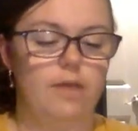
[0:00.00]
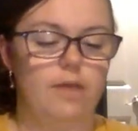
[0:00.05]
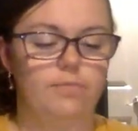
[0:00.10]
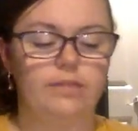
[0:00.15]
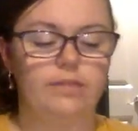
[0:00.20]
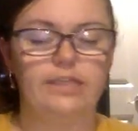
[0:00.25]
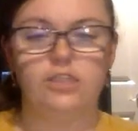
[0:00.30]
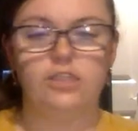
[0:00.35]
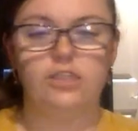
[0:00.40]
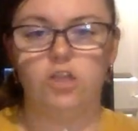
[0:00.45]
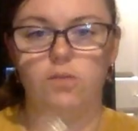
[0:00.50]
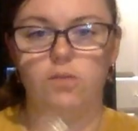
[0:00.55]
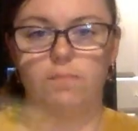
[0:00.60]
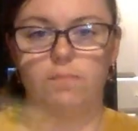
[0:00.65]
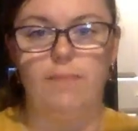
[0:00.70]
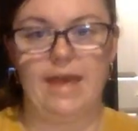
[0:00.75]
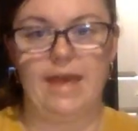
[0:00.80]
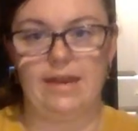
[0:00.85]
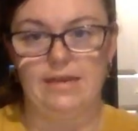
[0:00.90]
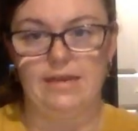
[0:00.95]
Please don't
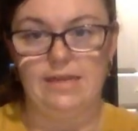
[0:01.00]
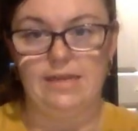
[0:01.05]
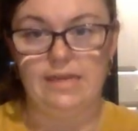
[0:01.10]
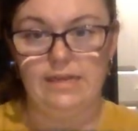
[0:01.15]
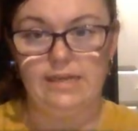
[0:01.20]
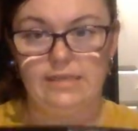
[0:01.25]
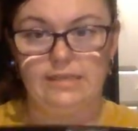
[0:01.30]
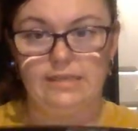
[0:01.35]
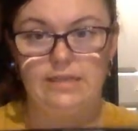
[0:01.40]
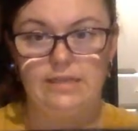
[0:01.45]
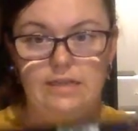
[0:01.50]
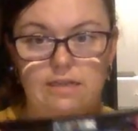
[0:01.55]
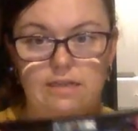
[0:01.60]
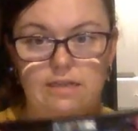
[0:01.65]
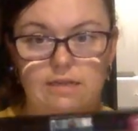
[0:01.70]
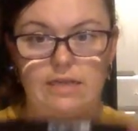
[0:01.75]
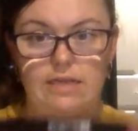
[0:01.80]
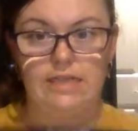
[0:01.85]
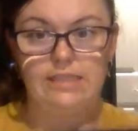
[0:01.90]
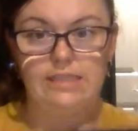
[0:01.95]
bend it
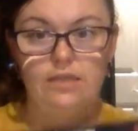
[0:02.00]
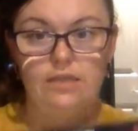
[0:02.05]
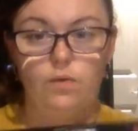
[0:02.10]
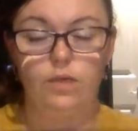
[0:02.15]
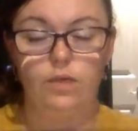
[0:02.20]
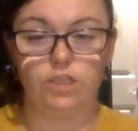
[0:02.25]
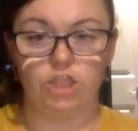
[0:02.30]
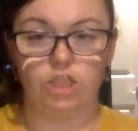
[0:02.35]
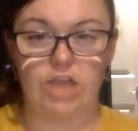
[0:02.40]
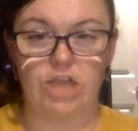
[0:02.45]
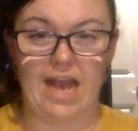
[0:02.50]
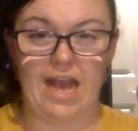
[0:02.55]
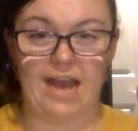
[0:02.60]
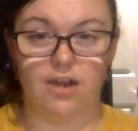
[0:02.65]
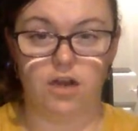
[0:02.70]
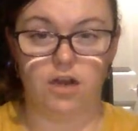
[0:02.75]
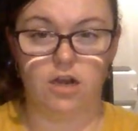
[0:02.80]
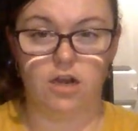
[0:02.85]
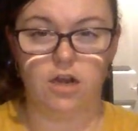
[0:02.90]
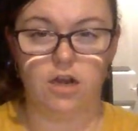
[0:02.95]
because it will
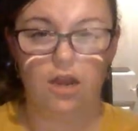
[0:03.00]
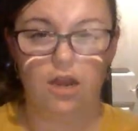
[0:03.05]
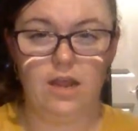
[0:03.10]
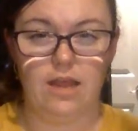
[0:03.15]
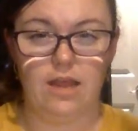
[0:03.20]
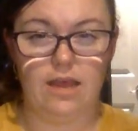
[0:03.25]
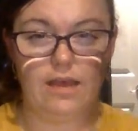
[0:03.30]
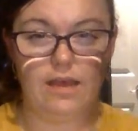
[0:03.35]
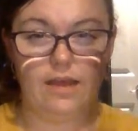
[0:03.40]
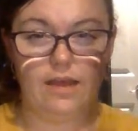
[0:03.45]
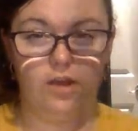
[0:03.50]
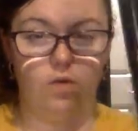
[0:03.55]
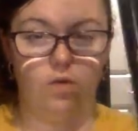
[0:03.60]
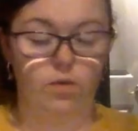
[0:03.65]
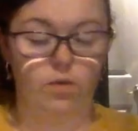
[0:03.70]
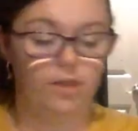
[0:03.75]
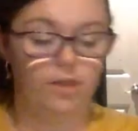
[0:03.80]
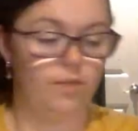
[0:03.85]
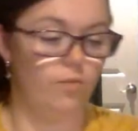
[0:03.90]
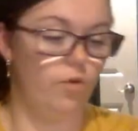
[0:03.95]
shatter and I don't
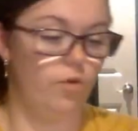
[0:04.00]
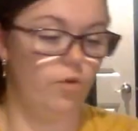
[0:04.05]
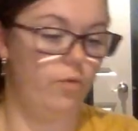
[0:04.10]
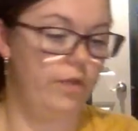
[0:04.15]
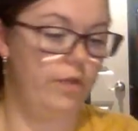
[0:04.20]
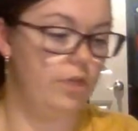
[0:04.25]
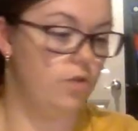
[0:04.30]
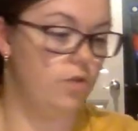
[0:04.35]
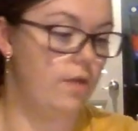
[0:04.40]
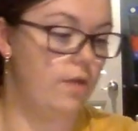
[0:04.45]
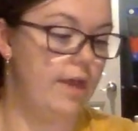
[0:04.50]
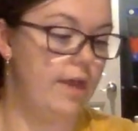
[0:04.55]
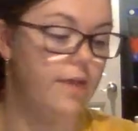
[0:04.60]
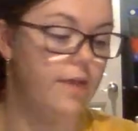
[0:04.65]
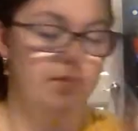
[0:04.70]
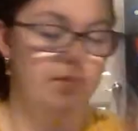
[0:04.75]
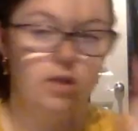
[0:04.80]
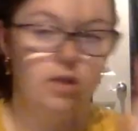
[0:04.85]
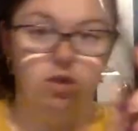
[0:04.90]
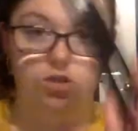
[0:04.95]
want them ruined, okay?
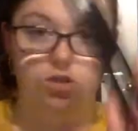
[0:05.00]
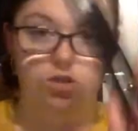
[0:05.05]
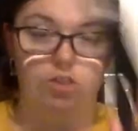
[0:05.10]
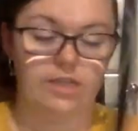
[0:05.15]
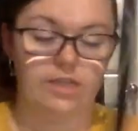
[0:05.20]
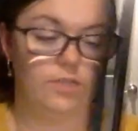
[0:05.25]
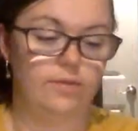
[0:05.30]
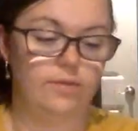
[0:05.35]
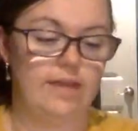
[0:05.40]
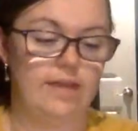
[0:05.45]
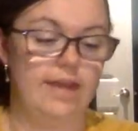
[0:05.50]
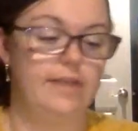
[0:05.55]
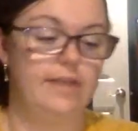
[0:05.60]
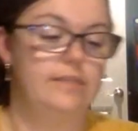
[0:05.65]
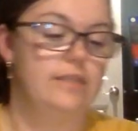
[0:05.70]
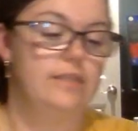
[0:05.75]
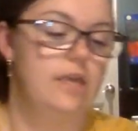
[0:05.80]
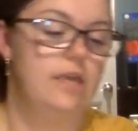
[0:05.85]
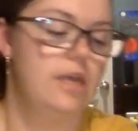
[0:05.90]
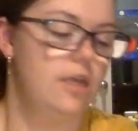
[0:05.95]
So that's what that
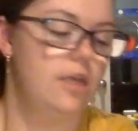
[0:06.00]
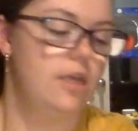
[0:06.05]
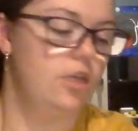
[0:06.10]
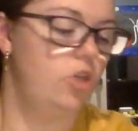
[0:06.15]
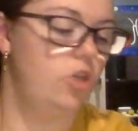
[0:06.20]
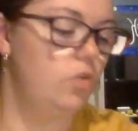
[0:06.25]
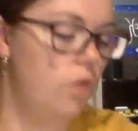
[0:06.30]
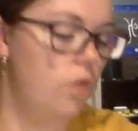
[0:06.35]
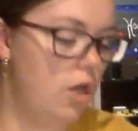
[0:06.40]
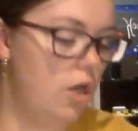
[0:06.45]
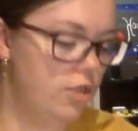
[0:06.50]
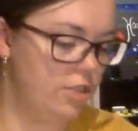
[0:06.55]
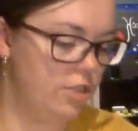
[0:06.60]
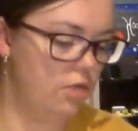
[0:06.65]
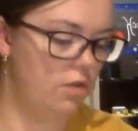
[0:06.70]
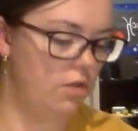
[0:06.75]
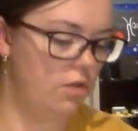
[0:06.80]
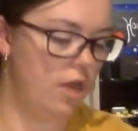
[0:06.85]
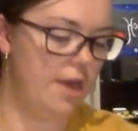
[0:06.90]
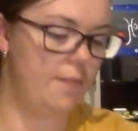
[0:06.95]
is. You
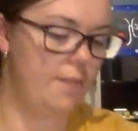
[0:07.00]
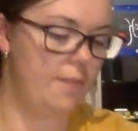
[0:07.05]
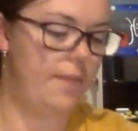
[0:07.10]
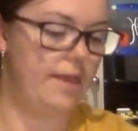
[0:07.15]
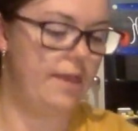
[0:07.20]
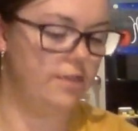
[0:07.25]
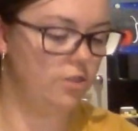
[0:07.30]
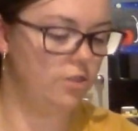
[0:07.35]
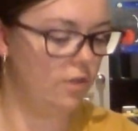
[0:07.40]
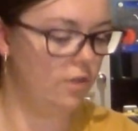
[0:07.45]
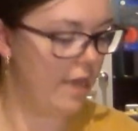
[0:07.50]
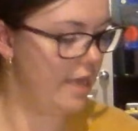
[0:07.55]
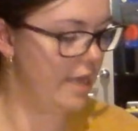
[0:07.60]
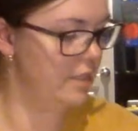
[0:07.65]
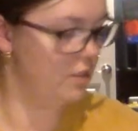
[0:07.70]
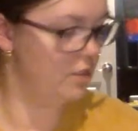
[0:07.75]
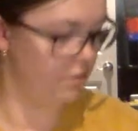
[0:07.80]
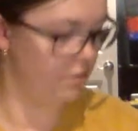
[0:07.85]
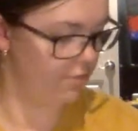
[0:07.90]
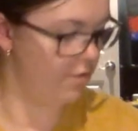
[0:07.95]
also got a pencil
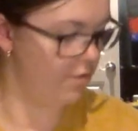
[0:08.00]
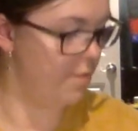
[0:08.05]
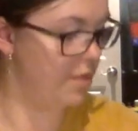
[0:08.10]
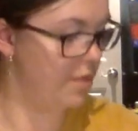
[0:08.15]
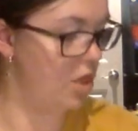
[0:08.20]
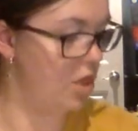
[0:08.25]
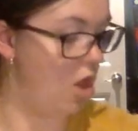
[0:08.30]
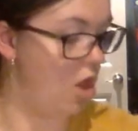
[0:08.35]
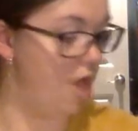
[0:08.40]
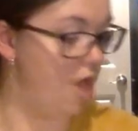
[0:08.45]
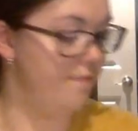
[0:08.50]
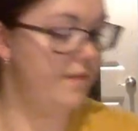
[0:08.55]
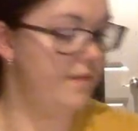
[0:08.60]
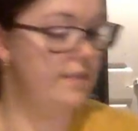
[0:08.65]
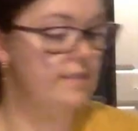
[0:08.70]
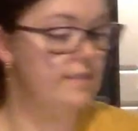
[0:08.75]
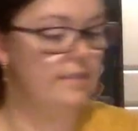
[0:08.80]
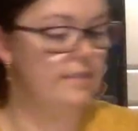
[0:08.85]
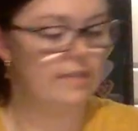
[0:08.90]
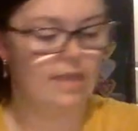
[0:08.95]
case from the
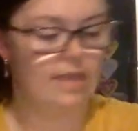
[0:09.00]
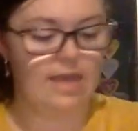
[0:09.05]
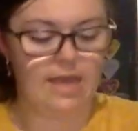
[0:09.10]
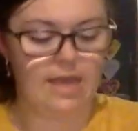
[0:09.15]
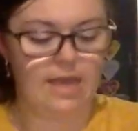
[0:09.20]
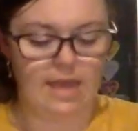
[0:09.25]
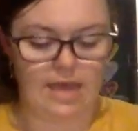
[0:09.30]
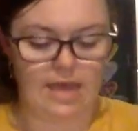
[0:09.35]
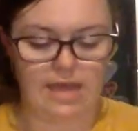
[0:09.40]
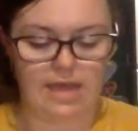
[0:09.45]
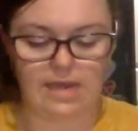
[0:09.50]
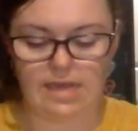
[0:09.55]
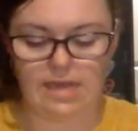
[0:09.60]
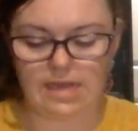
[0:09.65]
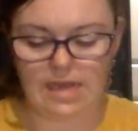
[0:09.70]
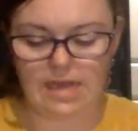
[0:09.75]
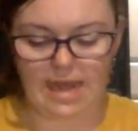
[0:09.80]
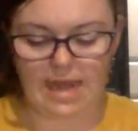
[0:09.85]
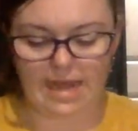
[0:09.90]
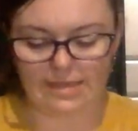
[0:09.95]
office, and
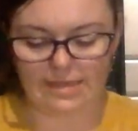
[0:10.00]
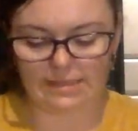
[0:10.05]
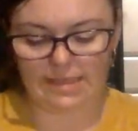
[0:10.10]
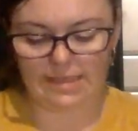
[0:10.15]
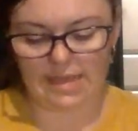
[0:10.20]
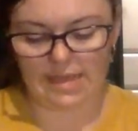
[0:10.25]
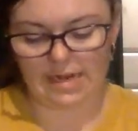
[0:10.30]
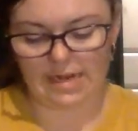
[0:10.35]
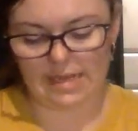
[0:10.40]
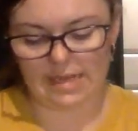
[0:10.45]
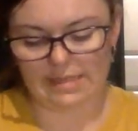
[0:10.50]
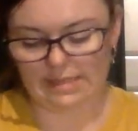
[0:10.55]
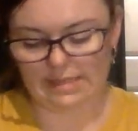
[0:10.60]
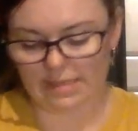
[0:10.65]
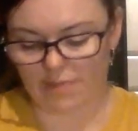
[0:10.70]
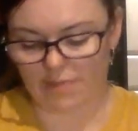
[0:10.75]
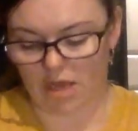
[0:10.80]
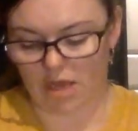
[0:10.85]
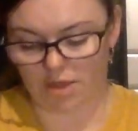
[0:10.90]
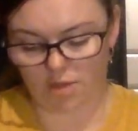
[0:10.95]
it has in it
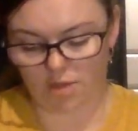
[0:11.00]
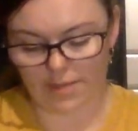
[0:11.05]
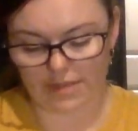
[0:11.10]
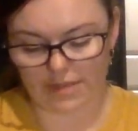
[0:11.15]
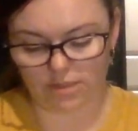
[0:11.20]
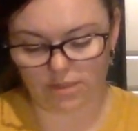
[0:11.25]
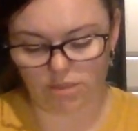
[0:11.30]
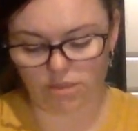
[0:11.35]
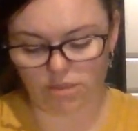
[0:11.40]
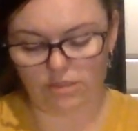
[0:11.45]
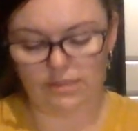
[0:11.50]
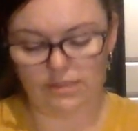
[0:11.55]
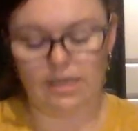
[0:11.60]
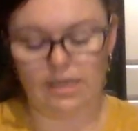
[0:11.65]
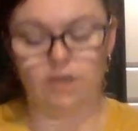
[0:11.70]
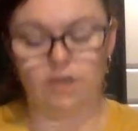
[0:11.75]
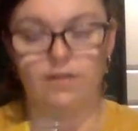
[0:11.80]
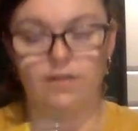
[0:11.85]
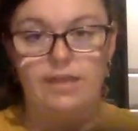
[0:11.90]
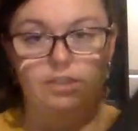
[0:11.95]
some other pencils
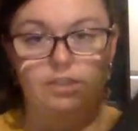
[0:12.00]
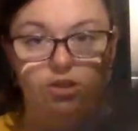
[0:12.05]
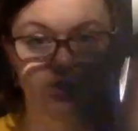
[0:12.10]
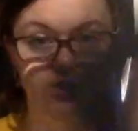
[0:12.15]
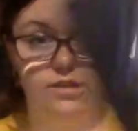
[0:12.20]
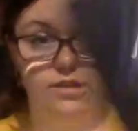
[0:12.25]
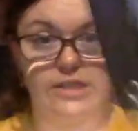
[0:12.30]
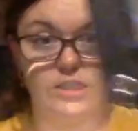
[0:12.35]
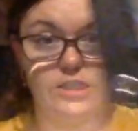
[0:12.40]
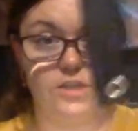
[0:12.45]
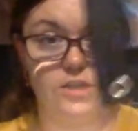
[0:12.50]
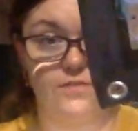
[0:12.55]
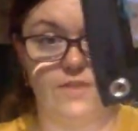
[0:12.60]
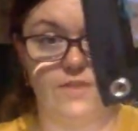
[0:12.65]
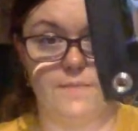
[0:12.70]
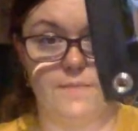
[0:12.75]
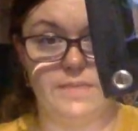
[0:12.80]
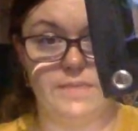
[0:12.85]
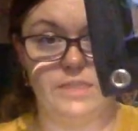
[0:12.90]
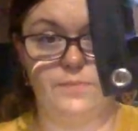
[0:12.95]
and erasers. These are
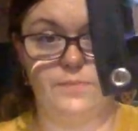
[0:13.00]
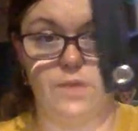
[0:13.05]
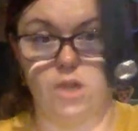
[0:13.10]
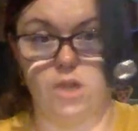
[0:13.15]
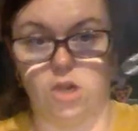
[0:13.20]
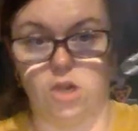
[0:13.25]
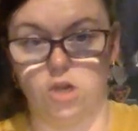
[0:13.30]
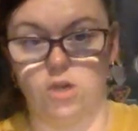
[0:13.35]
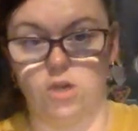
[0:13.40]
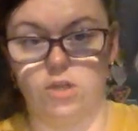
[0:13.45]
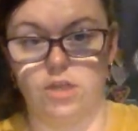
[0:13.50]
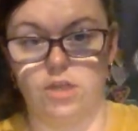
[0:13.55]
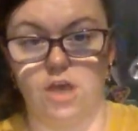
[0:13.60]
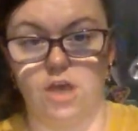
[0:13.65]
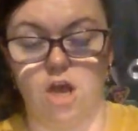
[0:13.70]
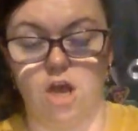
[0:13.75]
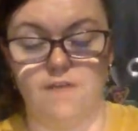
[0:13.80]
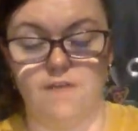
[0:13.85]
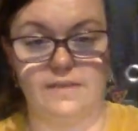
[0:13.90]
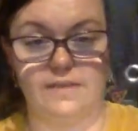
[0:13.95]
from Miss Pakur,
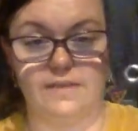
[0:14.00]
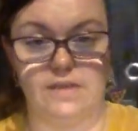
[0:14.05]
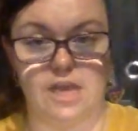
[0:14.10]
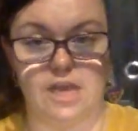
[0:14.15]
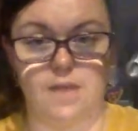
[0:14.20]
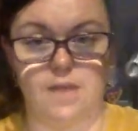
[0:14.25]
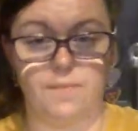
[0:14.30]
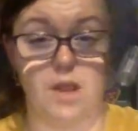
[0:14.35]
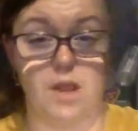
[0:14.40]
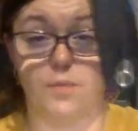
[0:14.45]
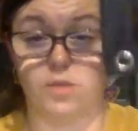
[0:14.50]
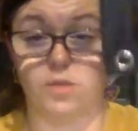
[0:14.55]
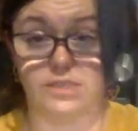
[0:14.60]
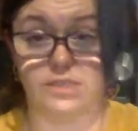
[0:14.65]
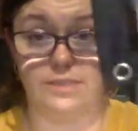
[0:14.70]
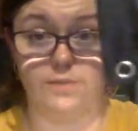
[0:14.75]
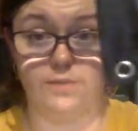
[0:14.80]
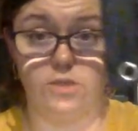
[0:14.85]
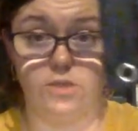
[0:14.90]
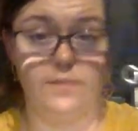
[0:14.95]
our
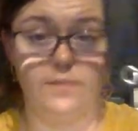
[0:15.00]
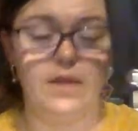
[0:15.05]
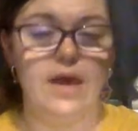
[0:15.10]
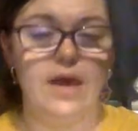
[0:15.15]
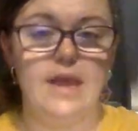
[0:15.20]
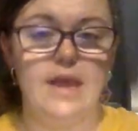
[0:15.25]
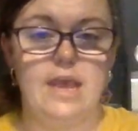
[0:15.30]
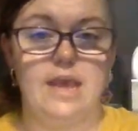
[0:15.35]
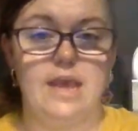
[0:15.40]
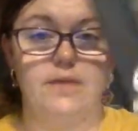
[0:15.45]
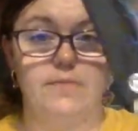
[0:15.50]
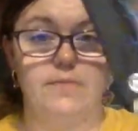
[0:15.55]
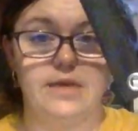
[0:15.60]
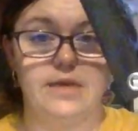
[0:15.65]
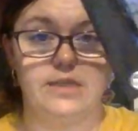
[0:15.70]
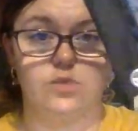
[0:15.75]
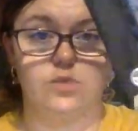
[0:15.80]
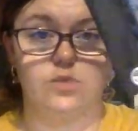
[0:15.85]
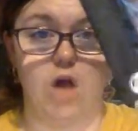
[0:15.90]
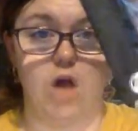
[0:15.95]
principal, and
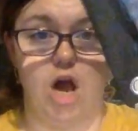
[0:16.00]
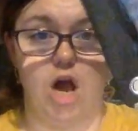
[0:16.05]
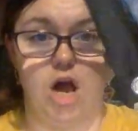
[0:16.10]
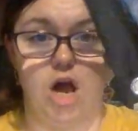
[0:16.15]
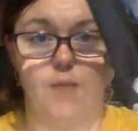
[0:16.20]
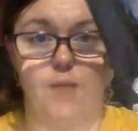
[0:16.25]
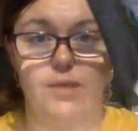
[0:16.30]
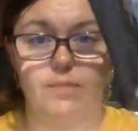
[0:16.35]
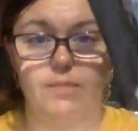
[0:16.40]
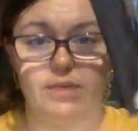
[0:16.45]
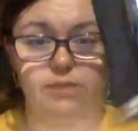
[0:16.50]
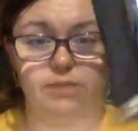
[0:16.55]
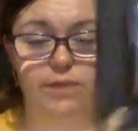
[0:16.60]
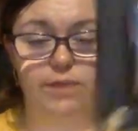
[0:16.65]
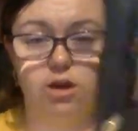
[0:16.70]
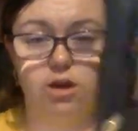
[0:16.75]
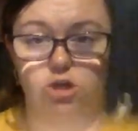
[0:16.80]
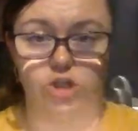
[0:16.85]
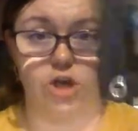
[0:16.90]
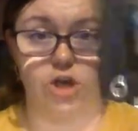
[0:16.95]
Miss Robb and Miss
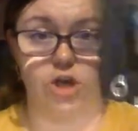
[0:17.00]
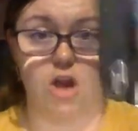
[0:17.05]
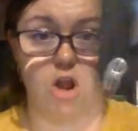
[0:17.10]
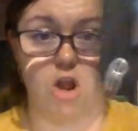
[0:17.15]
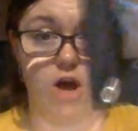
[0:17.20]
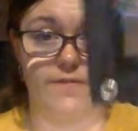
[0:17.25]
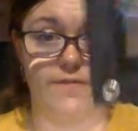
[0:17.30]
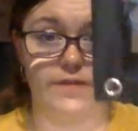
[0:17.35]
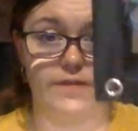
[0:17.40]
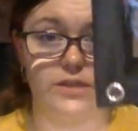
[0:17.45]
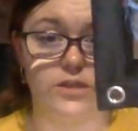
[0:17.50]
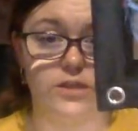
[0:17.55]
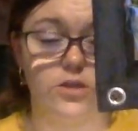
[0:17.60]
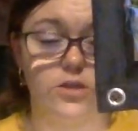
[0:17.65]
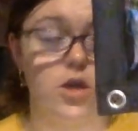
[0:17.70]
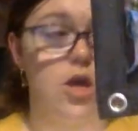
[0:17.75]
Berenger, our office